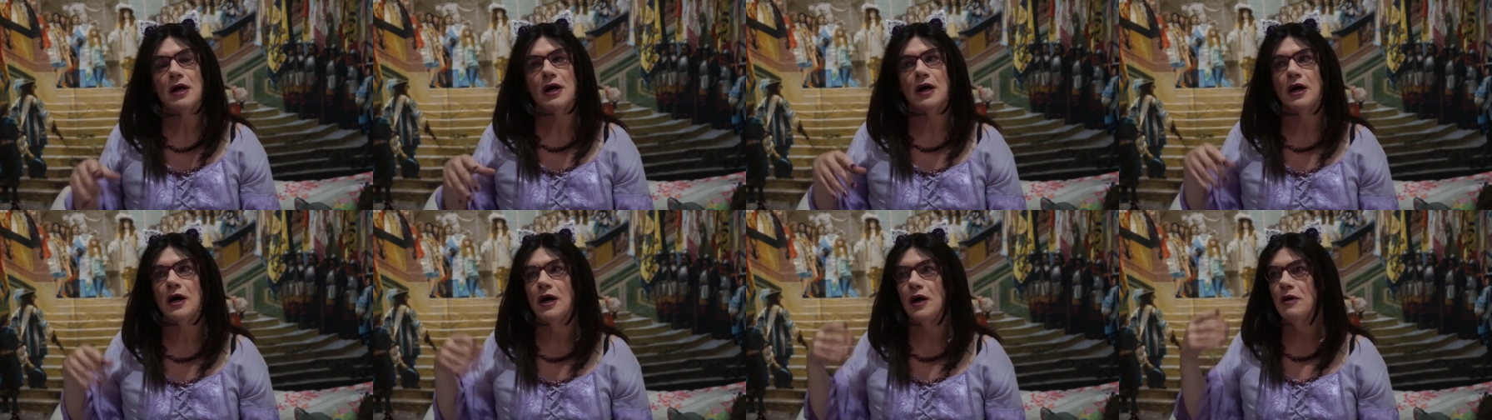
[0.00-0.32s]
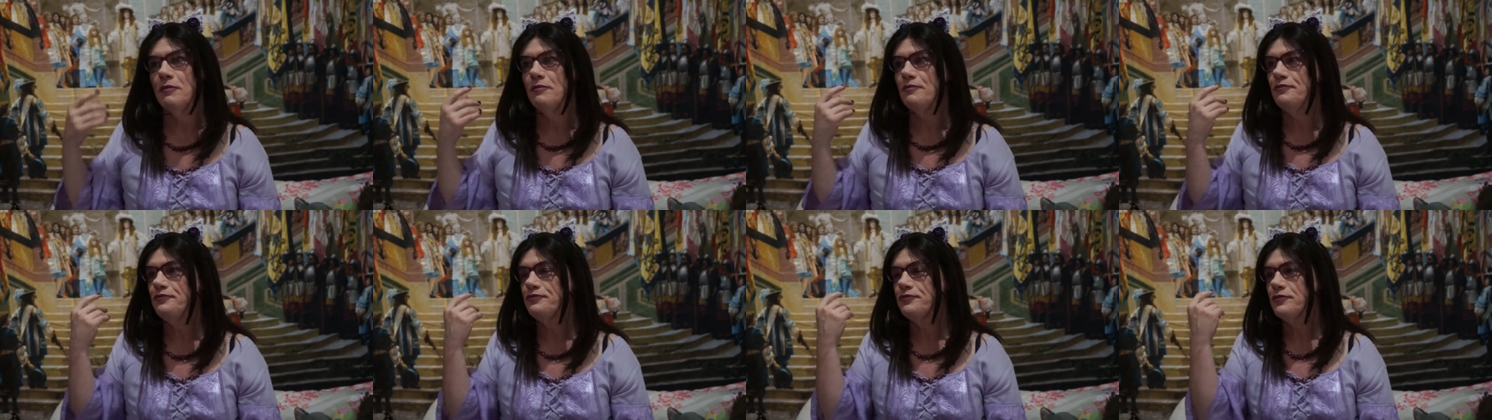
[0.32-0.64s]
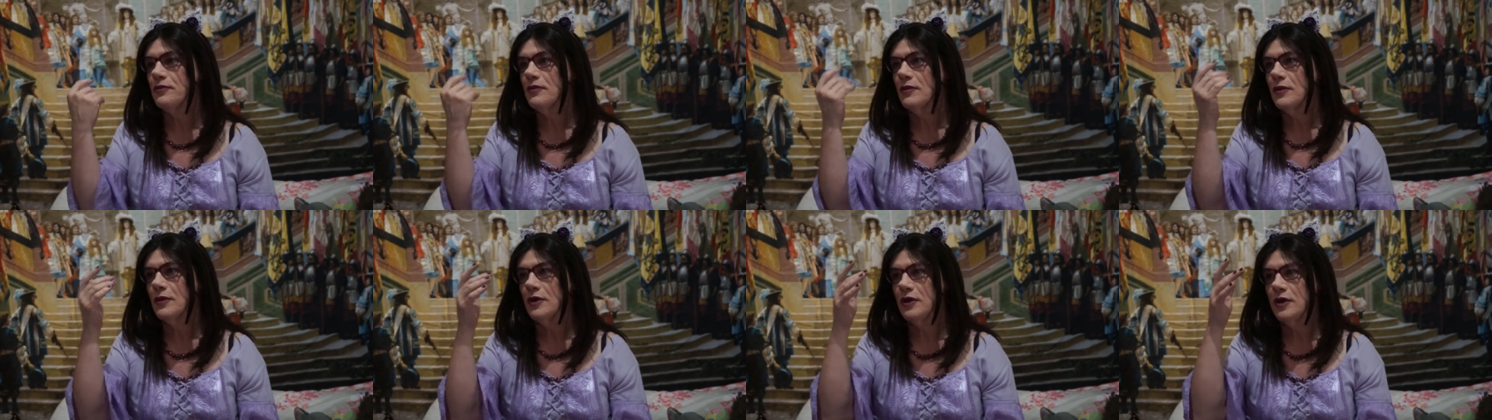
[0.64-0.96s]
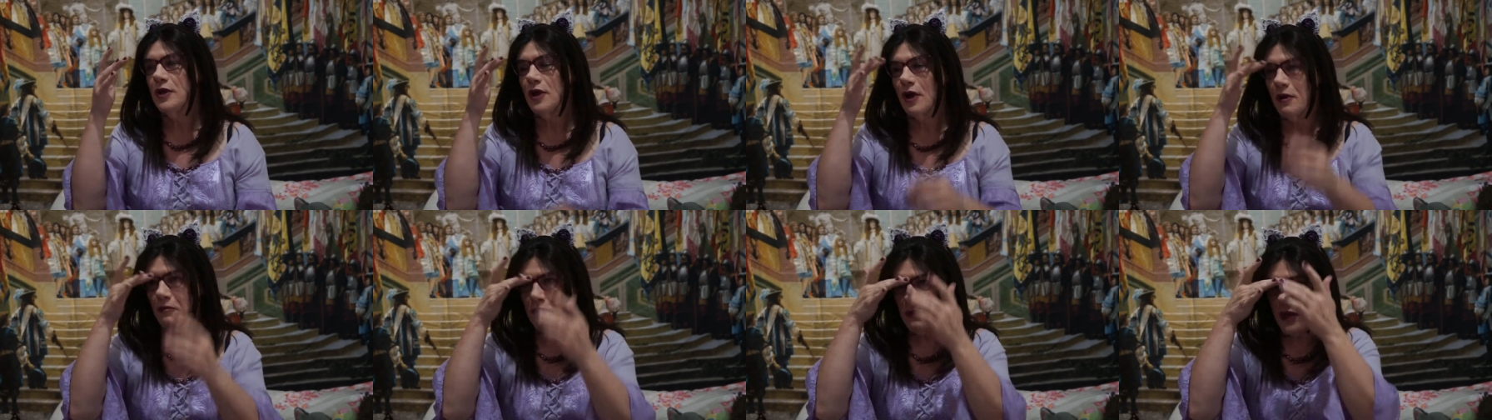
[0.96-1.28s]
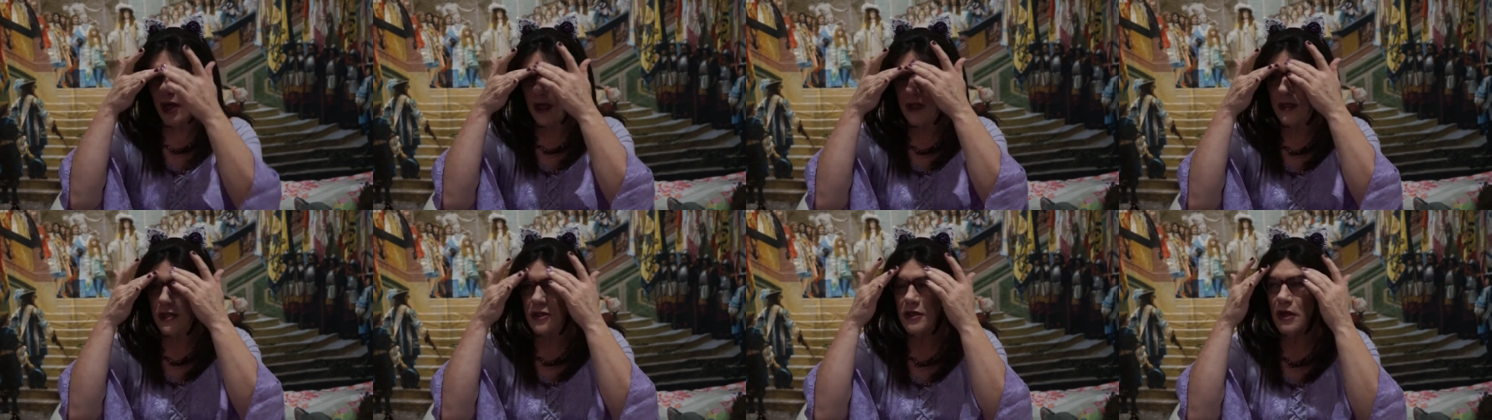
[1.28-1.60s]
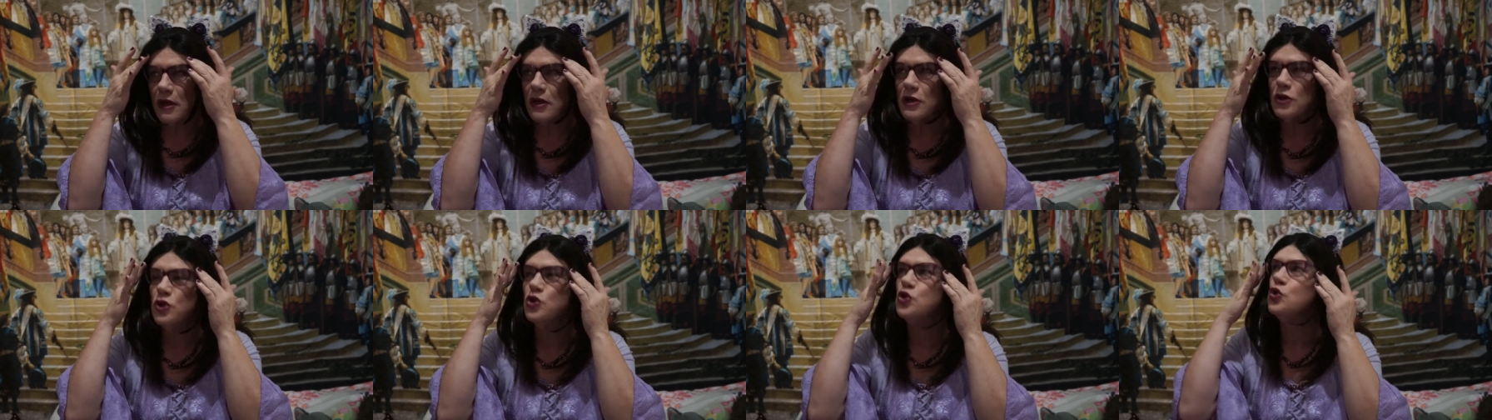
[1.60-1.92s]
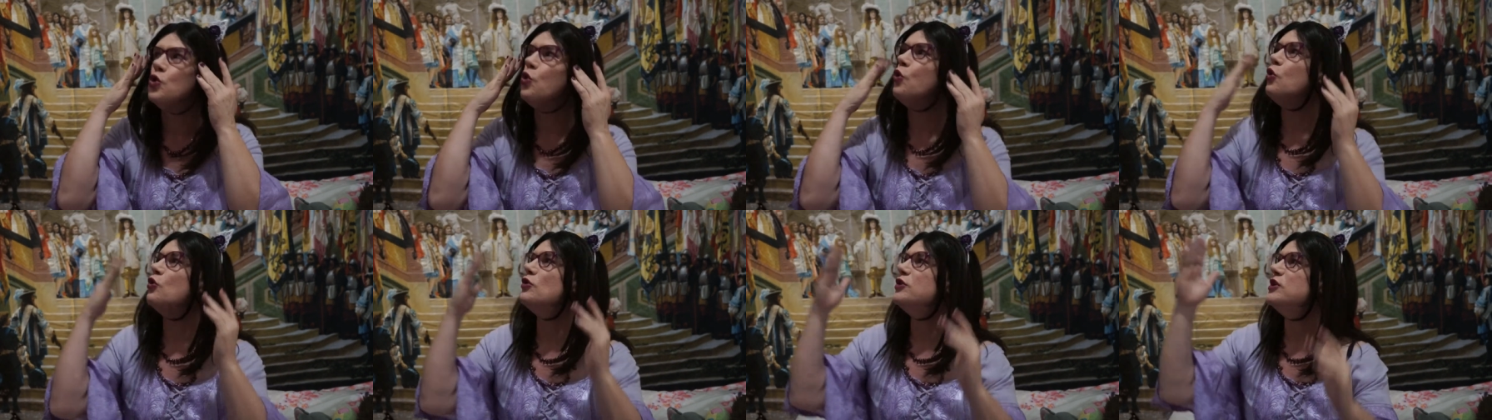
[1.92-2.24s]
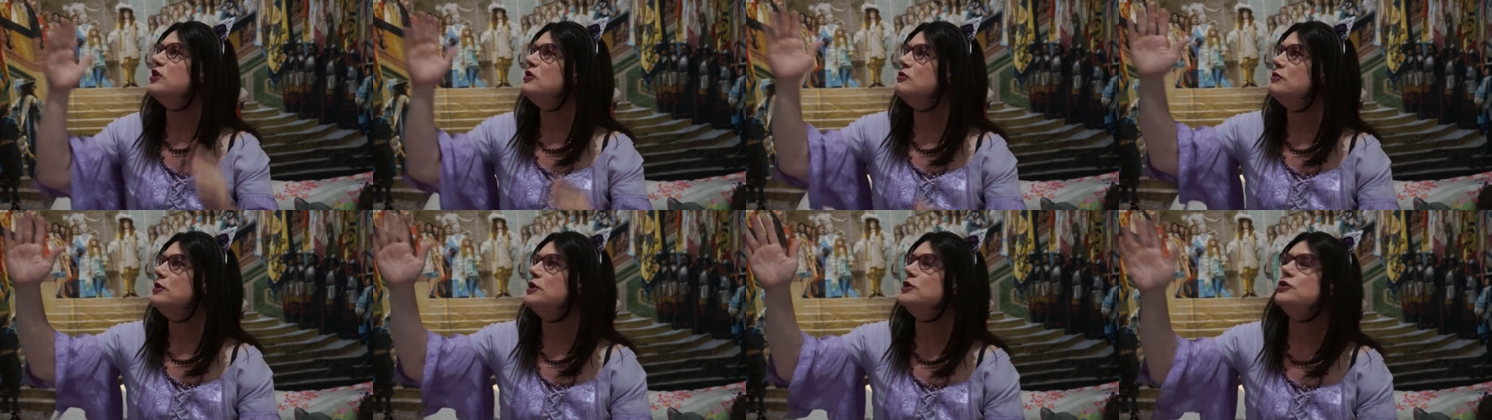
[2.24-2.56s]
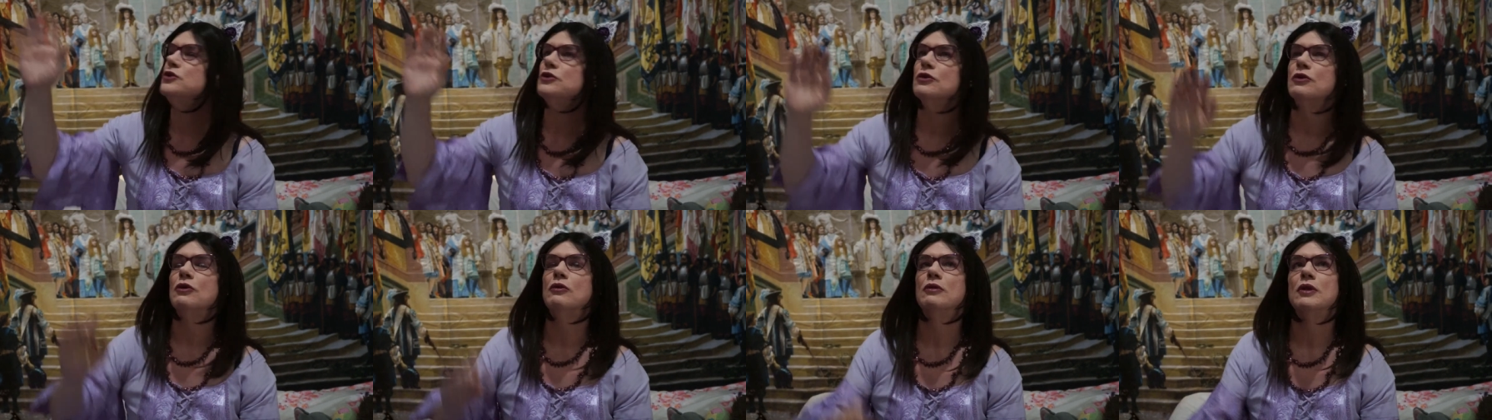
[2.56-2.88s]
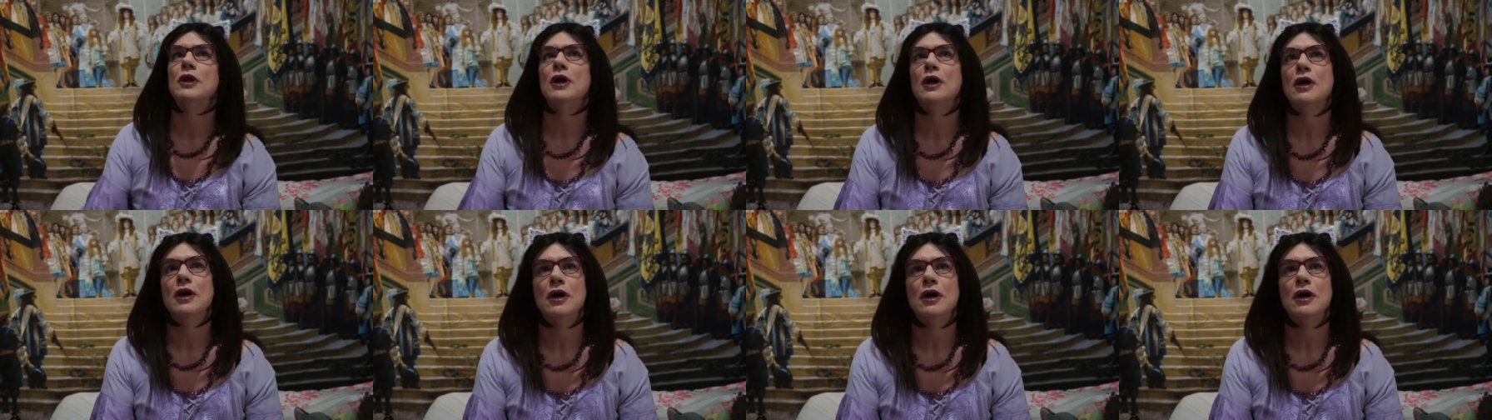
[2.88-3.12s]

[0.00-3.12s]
Um, you know, much as I adore the original,